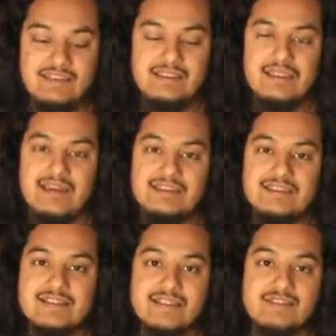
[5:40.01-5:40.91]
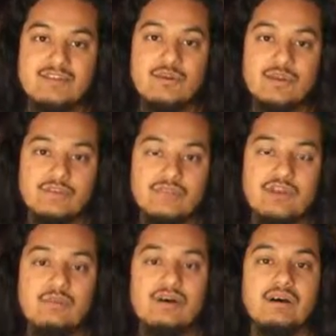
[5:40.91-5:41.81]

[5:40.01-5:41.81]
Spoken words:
that the sensor or the film